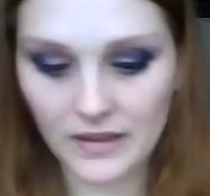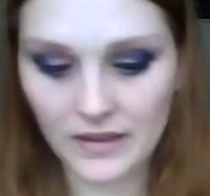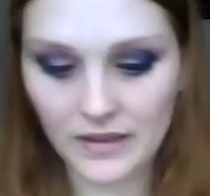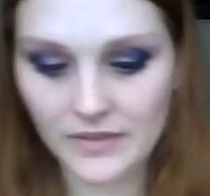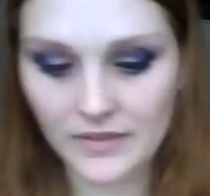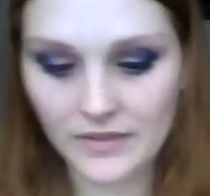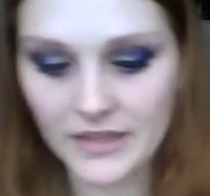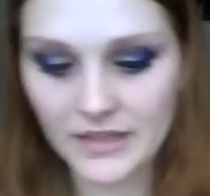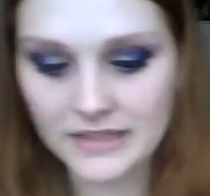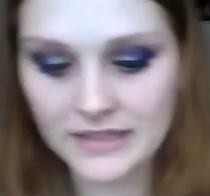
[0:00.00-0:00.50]

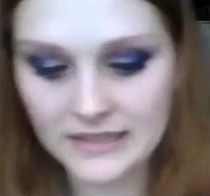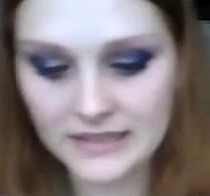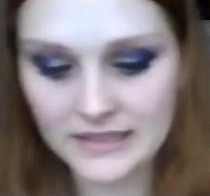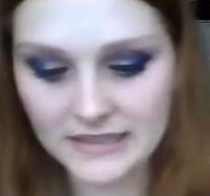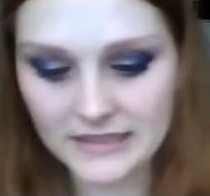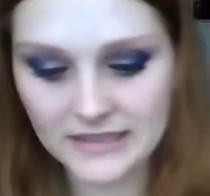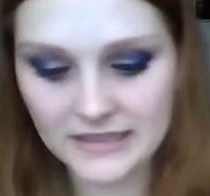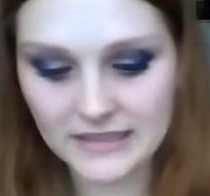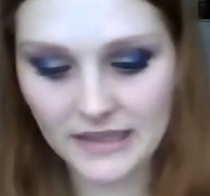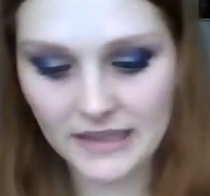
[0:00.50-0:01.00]
This
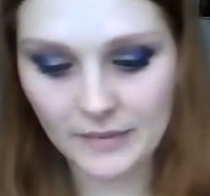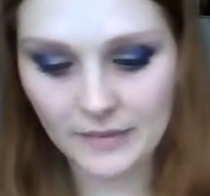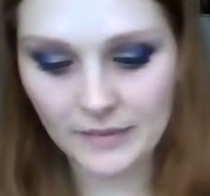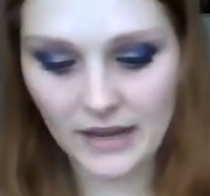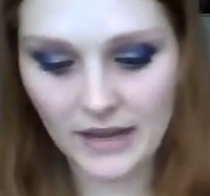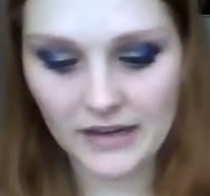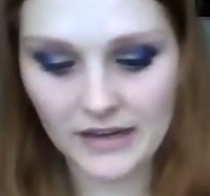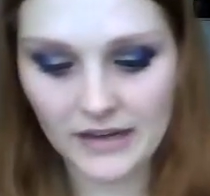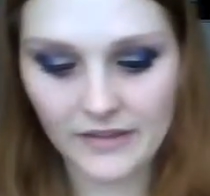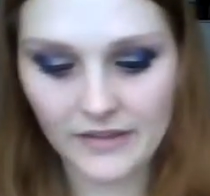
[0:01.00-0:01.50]
is the lip
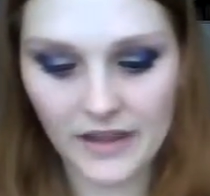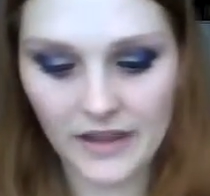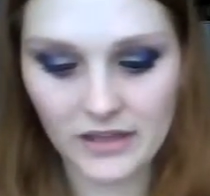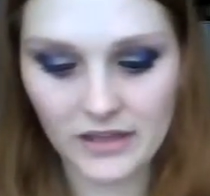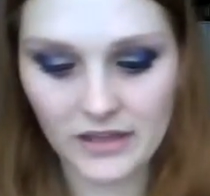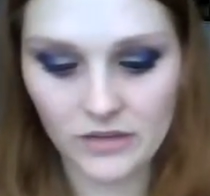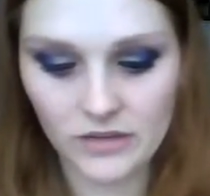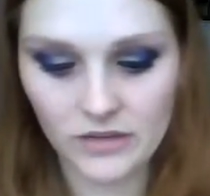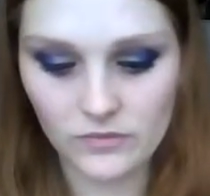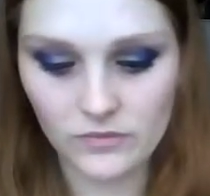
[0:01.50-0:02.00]
liner that I
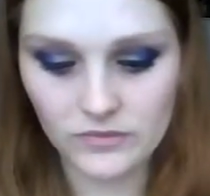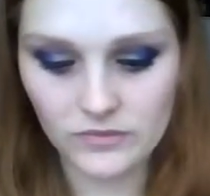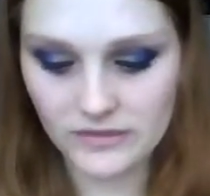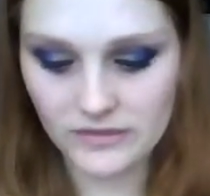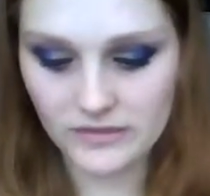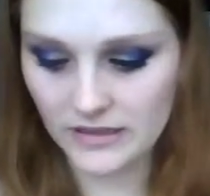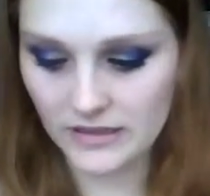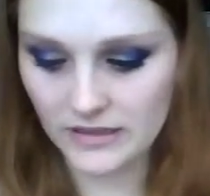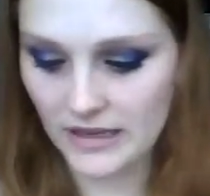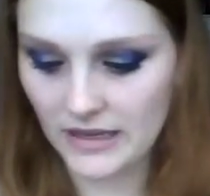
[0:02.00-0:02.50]
use.
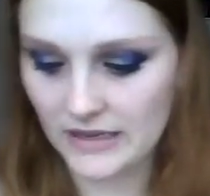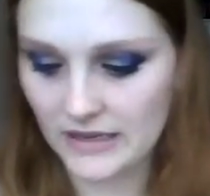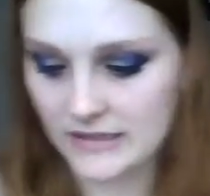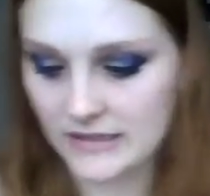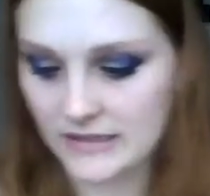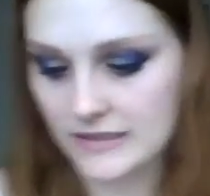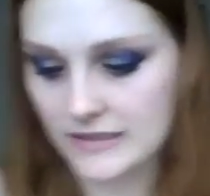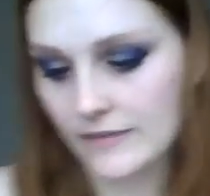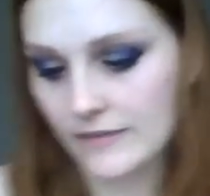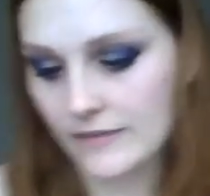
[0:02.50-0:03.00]

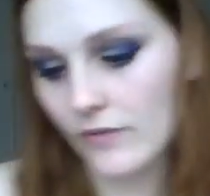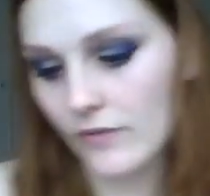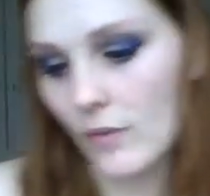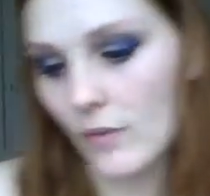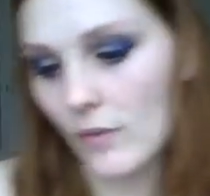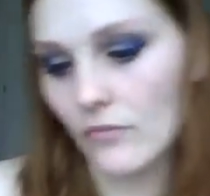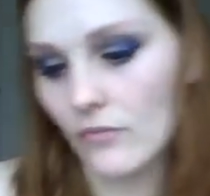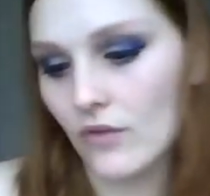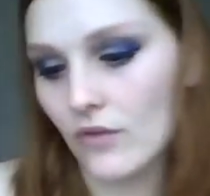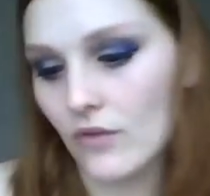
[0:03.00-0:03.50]
It's
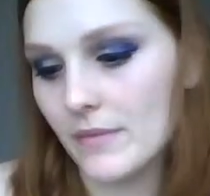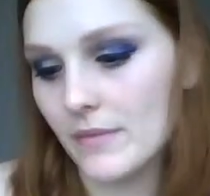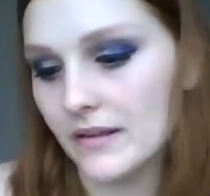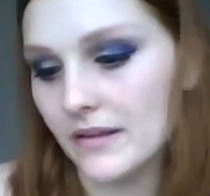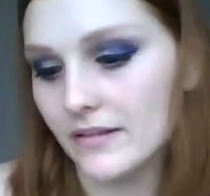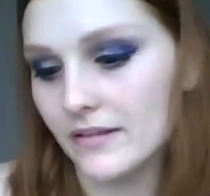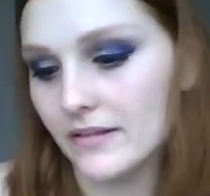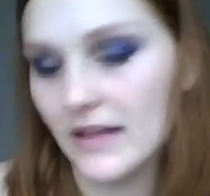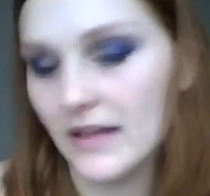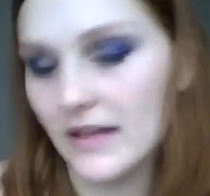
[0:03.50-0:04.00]
from
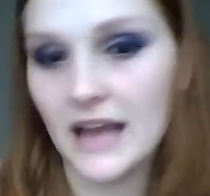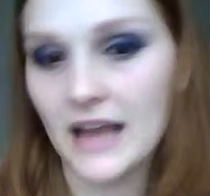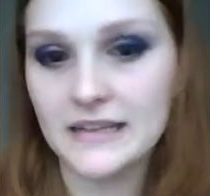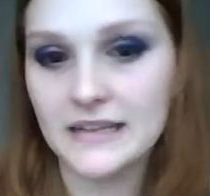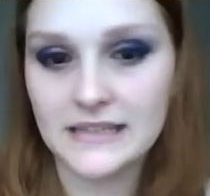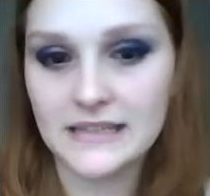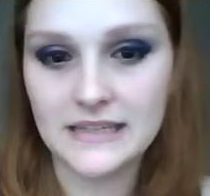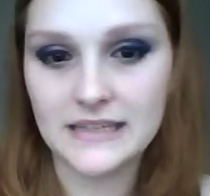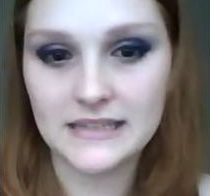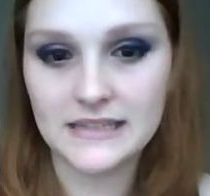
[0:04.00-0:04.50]
Rimmel, and
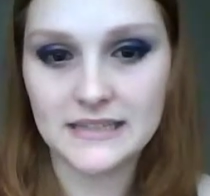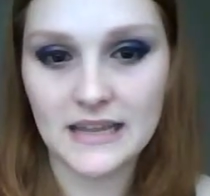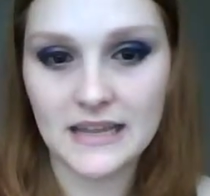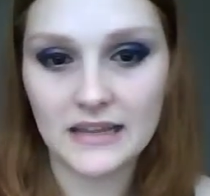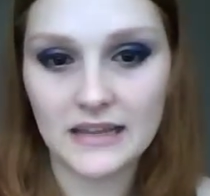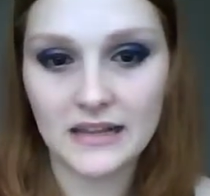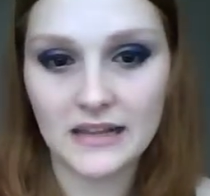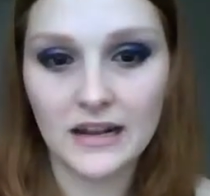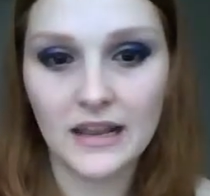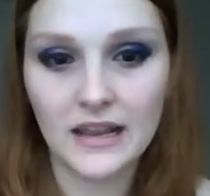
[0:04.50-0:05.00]
it's like
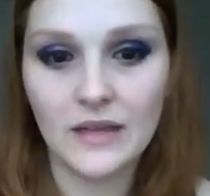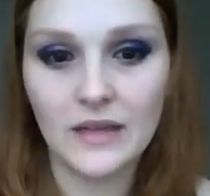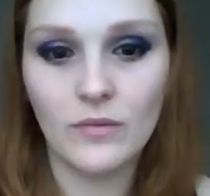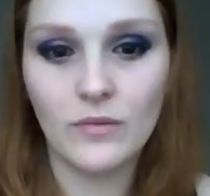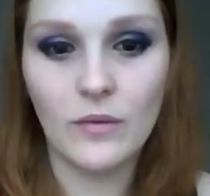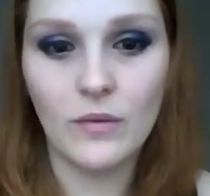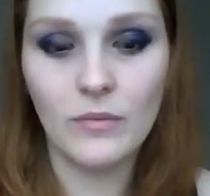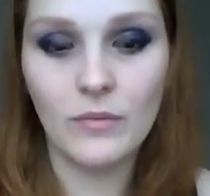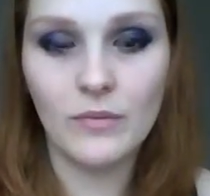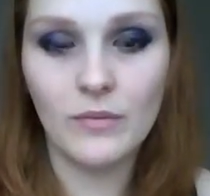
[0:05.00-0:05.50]
a clear
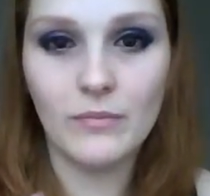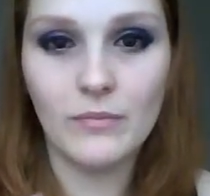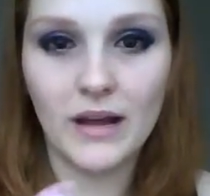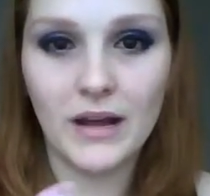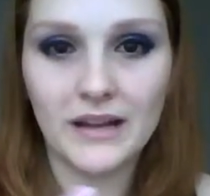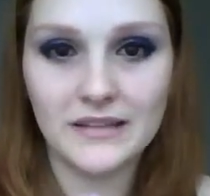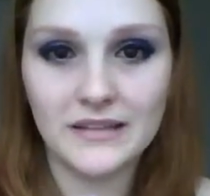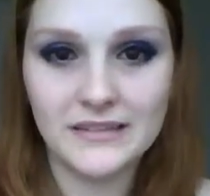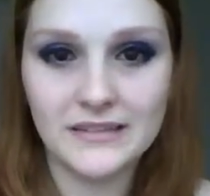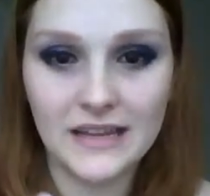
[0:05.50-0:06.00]
one, but
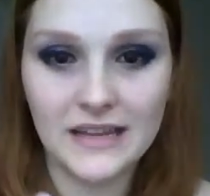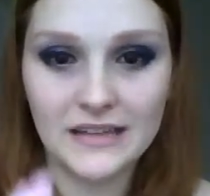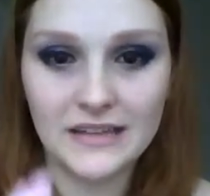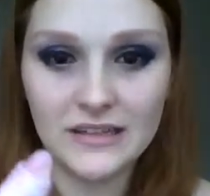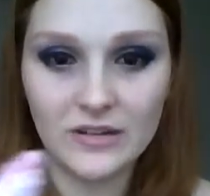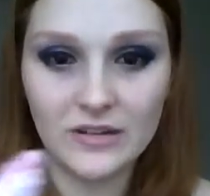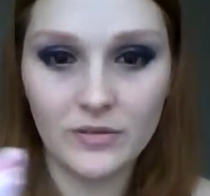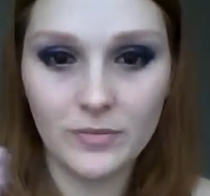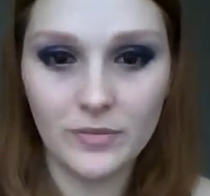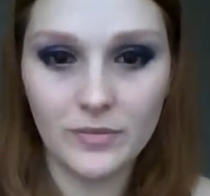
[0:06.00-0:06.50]
mine's
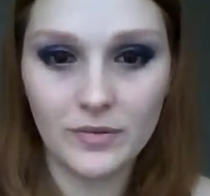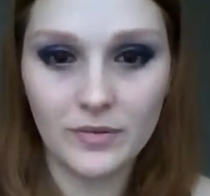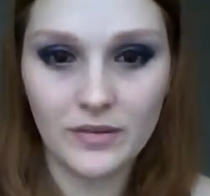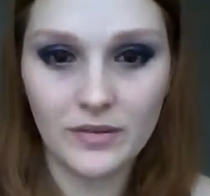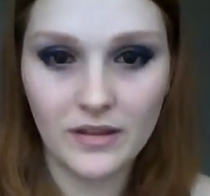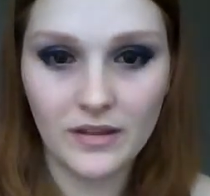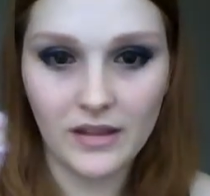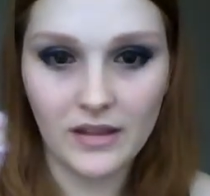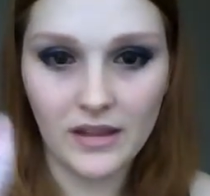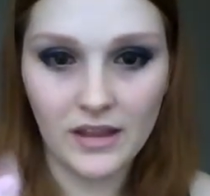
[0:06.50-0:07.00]
ended up
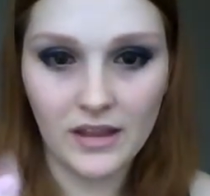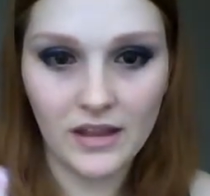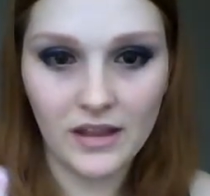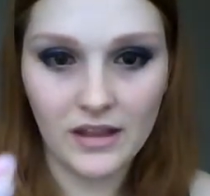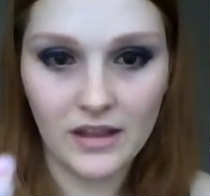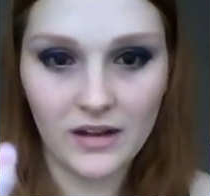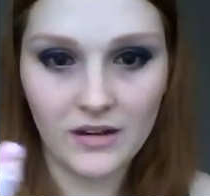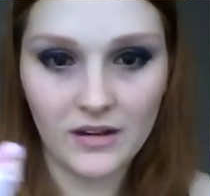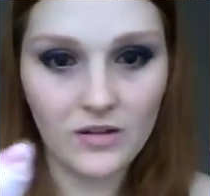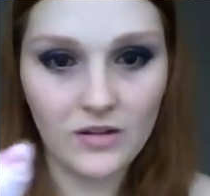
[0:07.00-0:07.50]

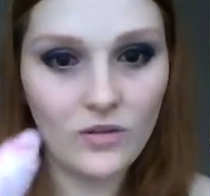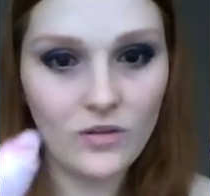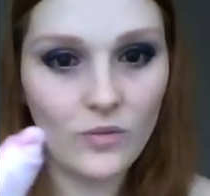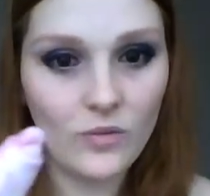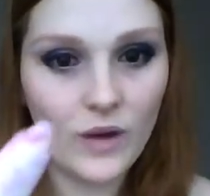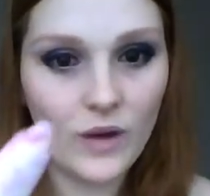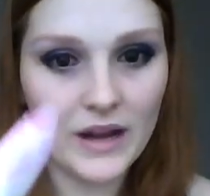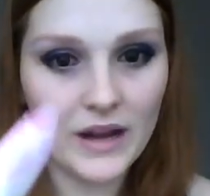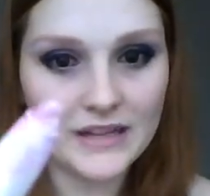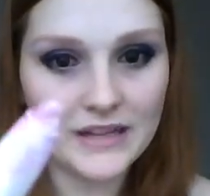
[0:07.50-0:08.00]

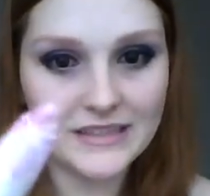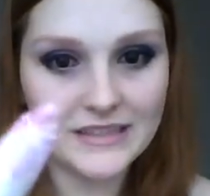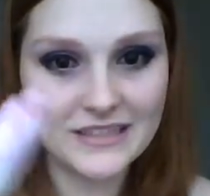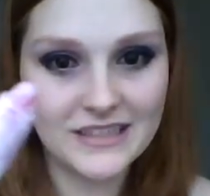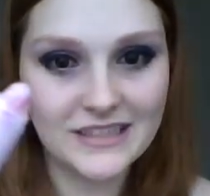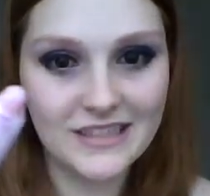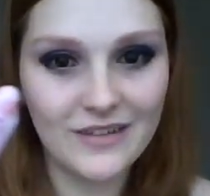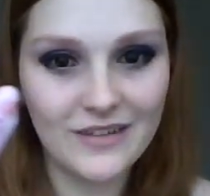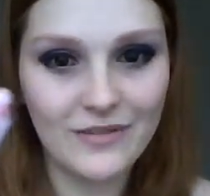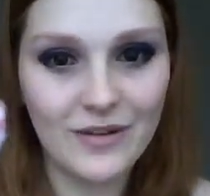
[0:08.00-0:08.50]
quite
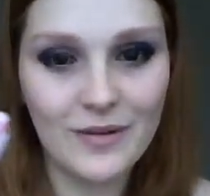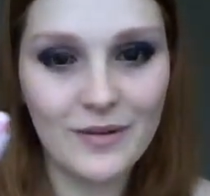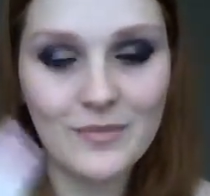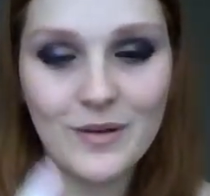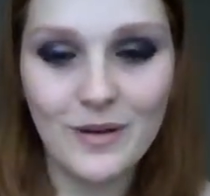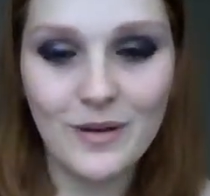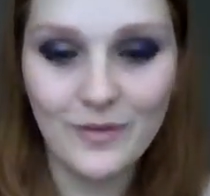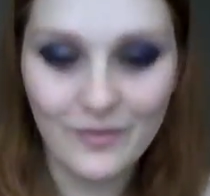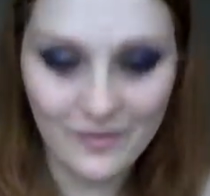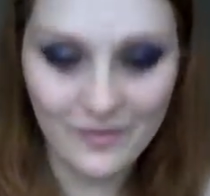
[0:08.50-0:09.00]
dirty
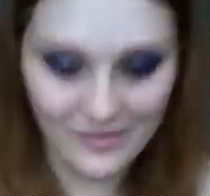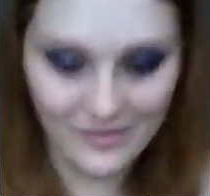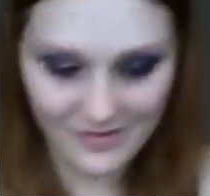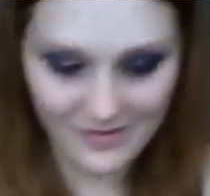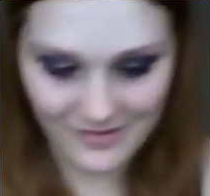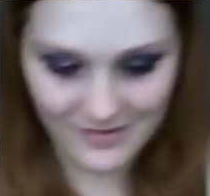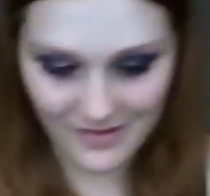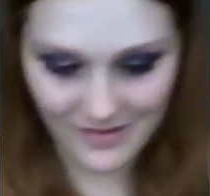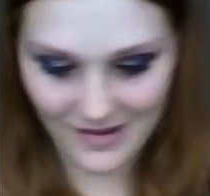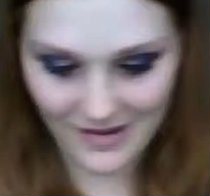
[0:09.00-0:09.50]
from
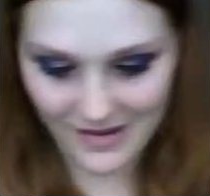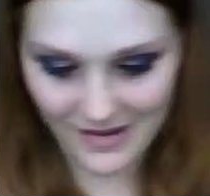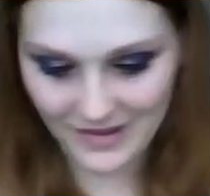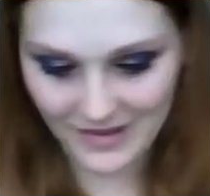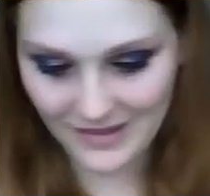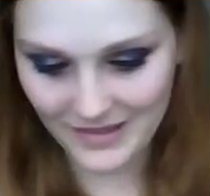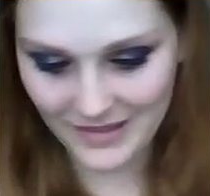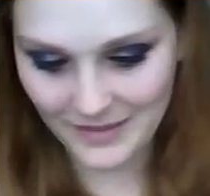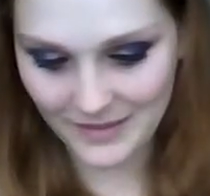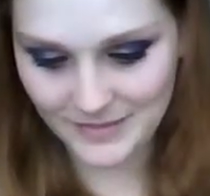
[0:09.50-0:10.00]

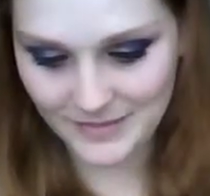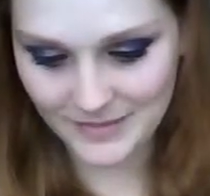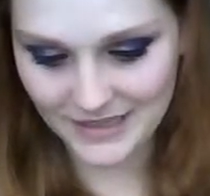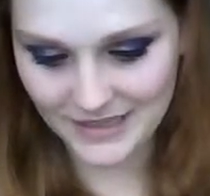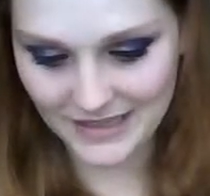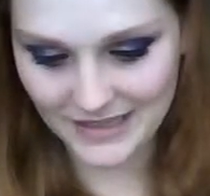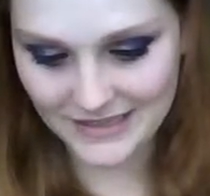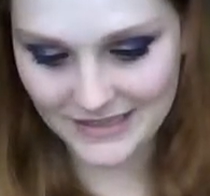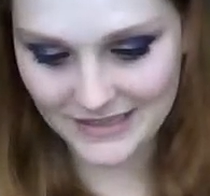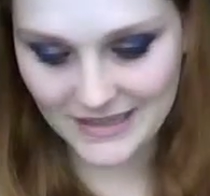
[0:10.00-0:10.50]
other
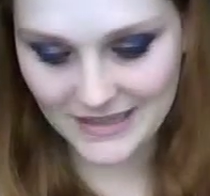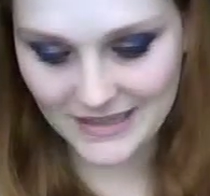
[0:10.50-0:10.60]
lipsticks.